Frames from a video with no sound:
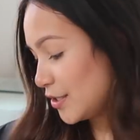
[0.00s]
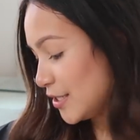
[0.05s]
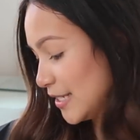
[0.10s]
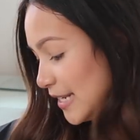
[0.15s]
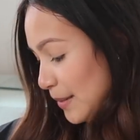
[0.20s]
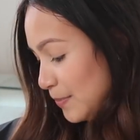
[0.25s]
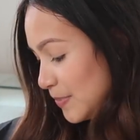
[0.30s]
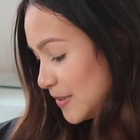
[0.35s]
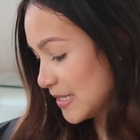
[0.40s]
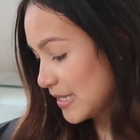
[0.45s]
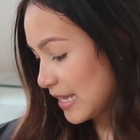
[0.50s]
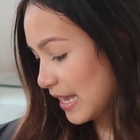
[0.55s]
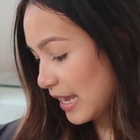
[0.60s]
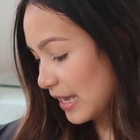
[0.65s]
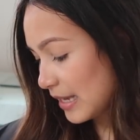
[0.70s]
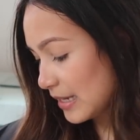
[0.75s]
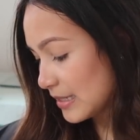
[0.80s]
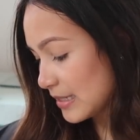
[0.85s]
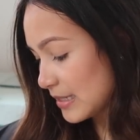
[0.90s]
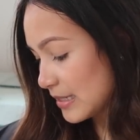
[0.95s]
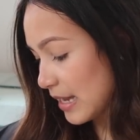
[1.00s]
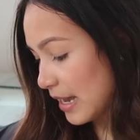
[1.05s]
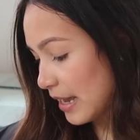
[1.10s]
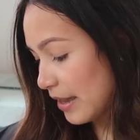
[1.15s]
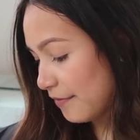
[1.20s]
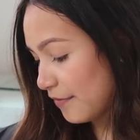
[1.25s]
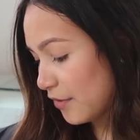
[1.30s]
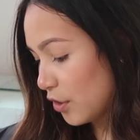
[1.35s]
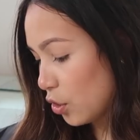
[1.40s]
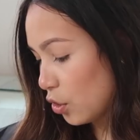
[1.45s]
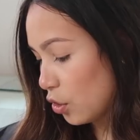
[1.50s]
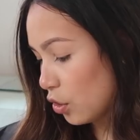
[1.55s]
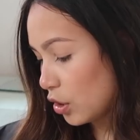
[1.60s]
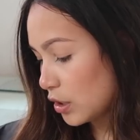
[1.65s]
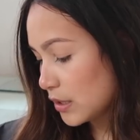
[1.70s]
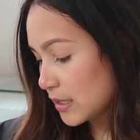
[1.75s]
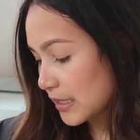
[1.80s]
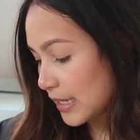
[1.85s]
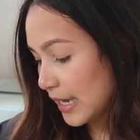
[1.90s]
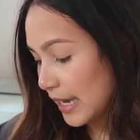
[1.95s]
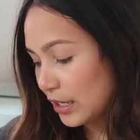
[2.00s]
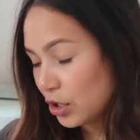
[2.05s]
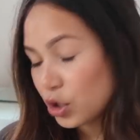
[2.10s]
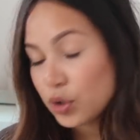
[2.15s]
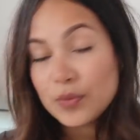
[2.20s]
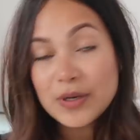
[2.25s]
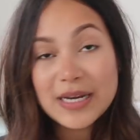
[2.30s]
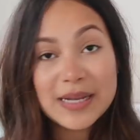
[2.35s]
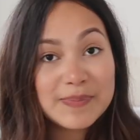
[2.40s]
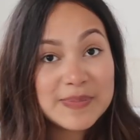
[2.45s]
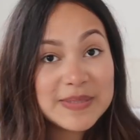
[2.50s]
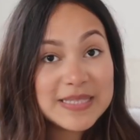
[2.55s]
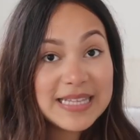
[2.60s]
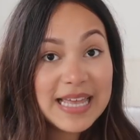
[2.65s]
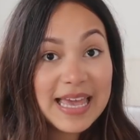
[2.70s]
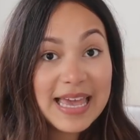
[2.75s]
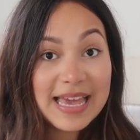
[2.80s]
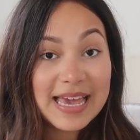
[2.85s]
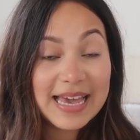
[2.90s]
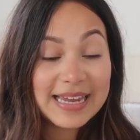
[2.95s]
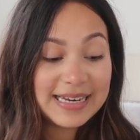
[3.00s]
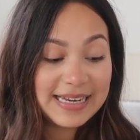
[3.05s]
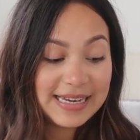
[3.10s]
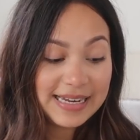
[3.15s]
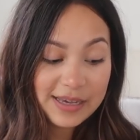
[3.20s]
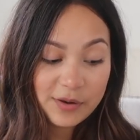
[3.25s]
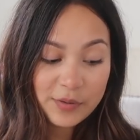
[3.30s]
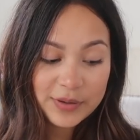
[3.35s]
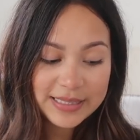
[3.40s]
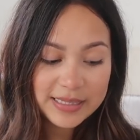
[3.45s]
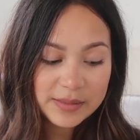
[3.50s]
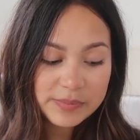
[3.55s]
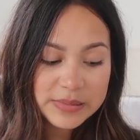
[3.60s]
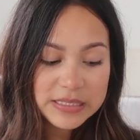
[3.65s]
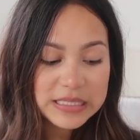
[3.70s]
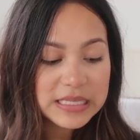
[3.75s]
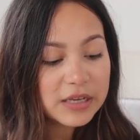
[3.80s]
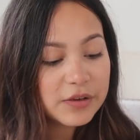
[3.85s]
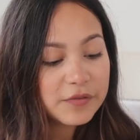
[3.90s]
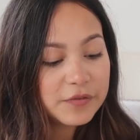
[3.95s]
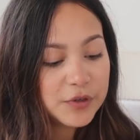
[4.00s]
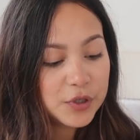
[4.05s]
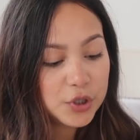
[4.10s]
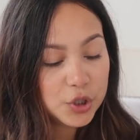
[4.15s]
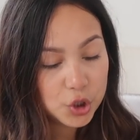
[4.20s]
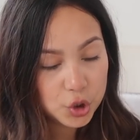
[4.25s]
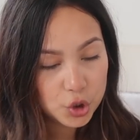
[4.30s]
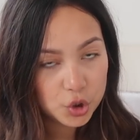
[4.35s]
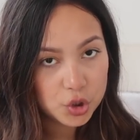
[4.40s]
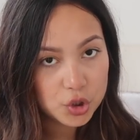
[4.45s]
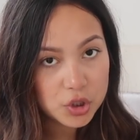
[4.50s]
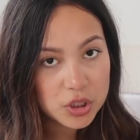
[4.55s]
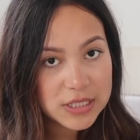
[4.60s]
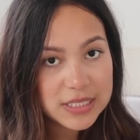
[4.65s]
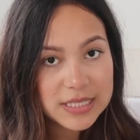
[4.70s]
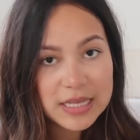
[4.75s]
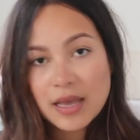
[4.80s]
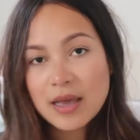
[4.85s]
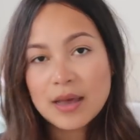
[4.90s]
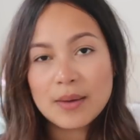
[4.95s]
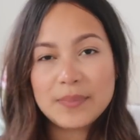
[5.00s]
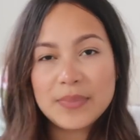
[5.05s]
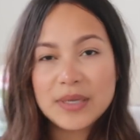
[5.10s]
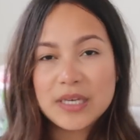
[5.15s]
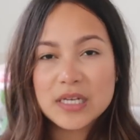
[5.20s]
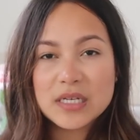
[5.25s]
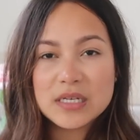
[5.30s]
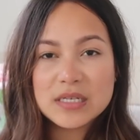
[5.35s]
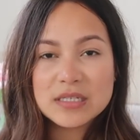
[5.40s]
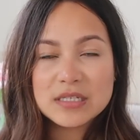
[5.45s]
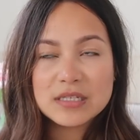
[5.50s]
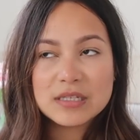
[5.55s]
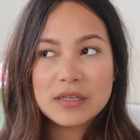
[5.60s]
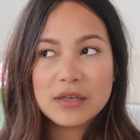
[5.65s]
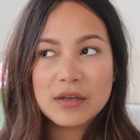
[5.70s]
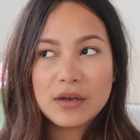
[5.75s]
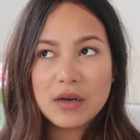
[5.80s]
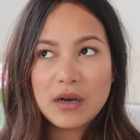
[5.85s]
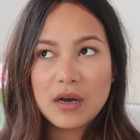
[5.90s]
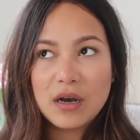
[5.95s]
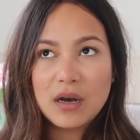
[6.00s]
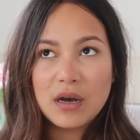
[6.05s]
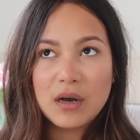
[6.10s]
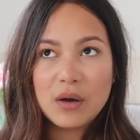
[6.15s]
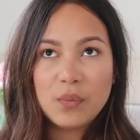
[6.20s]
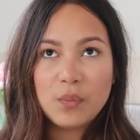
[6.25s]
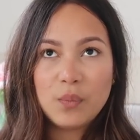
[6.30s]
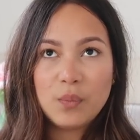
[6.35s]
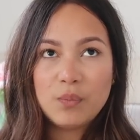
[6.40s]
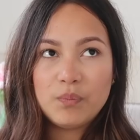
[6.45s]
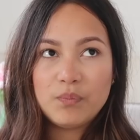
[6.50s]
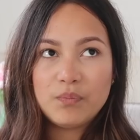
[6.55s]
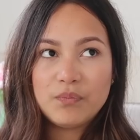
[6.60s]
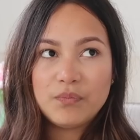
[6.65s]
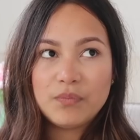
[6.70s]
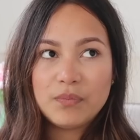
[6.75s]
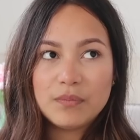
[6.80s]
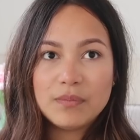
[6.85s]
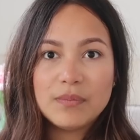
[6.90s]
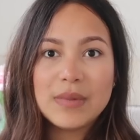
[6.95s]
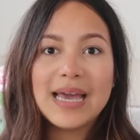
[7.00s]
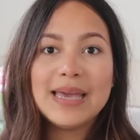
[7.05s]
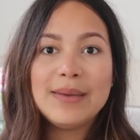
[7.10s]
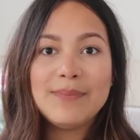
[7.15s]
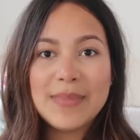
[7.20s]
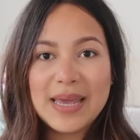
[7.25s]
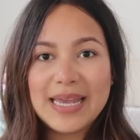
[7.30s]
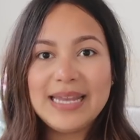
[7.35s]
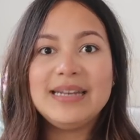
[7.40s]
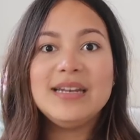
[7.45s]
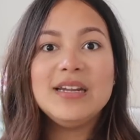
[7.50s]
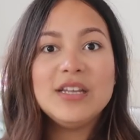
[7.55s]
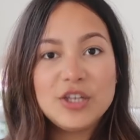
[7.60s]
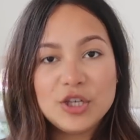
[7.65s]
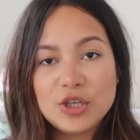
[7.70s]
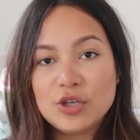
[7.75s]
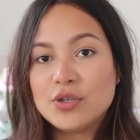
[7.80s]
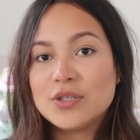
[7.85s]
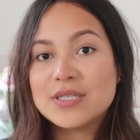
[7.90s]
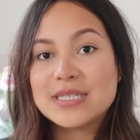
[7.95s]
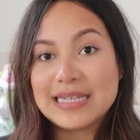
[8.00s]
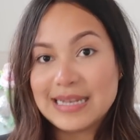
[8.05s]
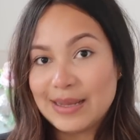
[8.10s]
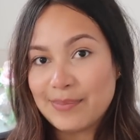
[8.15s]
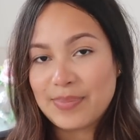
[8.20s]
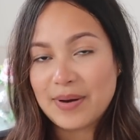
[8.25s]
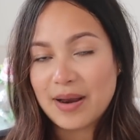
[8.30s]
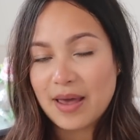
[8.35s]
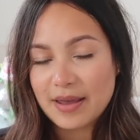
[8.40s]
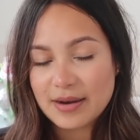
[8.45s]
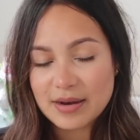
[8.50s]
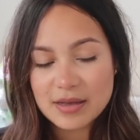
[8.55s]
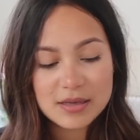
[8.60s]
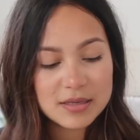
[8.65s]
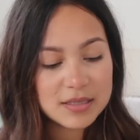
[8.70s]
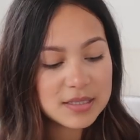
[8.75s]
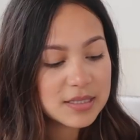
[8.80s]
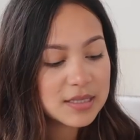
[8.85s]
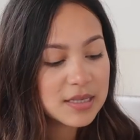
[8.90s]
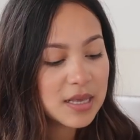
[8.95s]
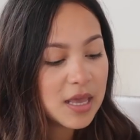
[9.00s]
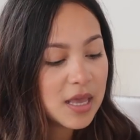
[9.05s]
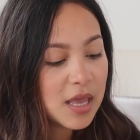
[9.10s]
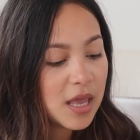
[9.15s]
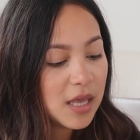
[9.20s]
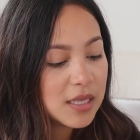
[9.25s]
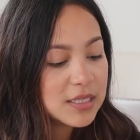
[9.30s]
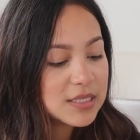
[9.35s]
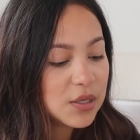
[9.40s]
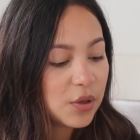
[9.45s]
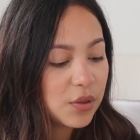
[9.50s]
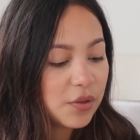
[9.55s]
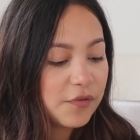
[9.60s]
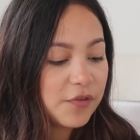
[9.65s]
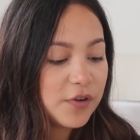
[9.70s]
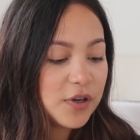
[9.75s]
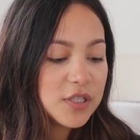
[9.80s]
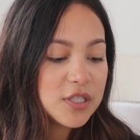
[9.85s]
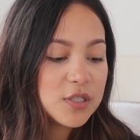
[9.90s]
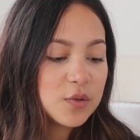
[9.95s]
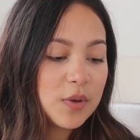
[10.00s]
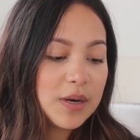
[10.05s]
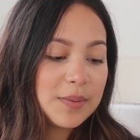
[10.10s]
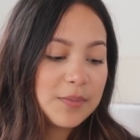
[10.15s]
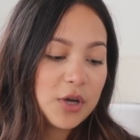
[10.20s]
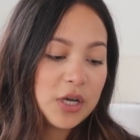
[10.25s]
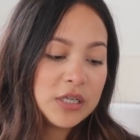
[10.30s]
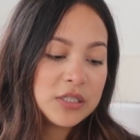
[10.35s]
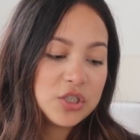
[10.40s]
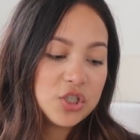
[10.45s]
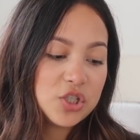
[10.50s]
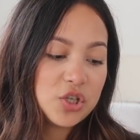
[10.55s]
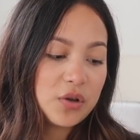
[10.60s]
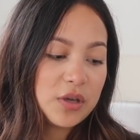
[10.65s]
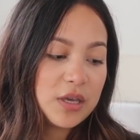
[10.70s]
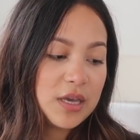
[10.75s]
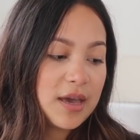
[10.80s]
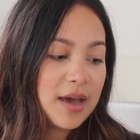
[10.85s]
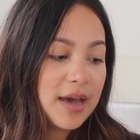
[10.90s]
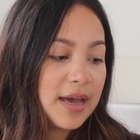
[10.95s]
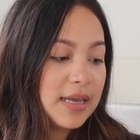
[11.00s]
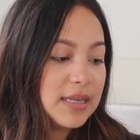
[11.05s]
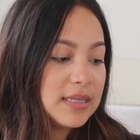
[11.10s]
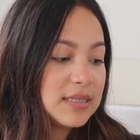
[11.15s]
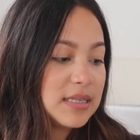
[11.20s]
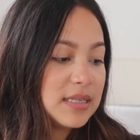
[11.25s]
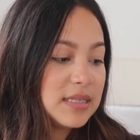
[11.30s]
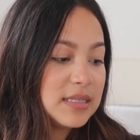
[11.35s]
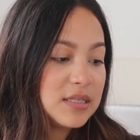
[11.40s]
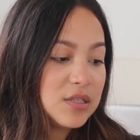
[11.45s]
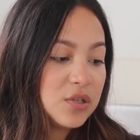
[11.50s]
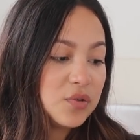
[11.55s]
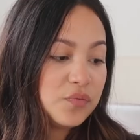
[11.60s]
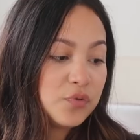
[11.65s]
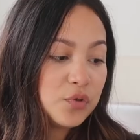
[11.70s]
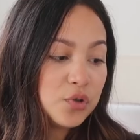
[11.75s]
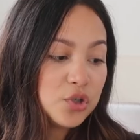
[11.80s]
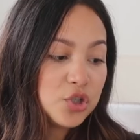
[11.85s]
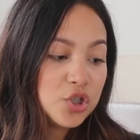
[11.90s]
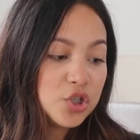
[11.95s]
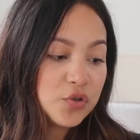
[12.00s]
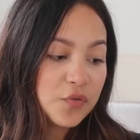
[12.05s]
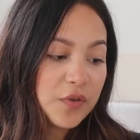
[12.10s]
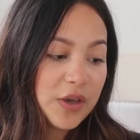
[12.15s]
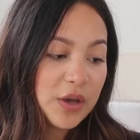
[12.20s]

on to lipsticks, I've got a normal lipstick and a liquid lipstick for nudes because I mainly use lip liners. So the first one I'm going to show you guys is the Rouge